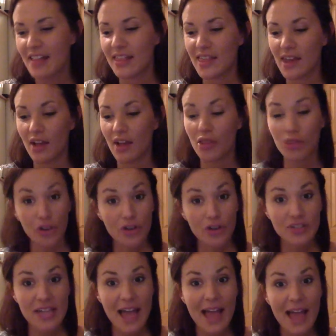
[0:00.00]
The third
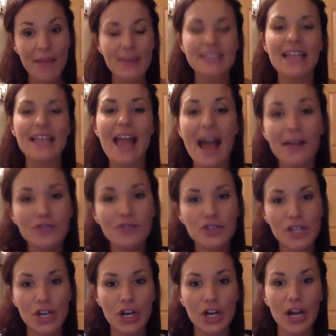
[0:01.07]
time is after
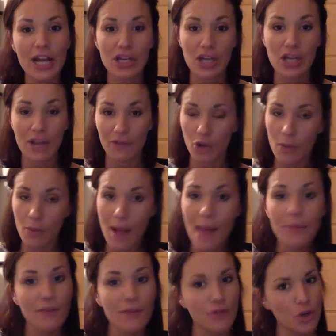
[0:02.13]
dinner. And if you're a
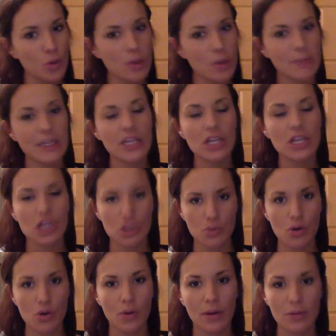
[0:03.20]
mom, if you're a woman, you
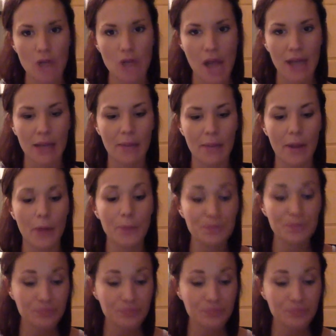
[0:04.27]
know what I'm talking about.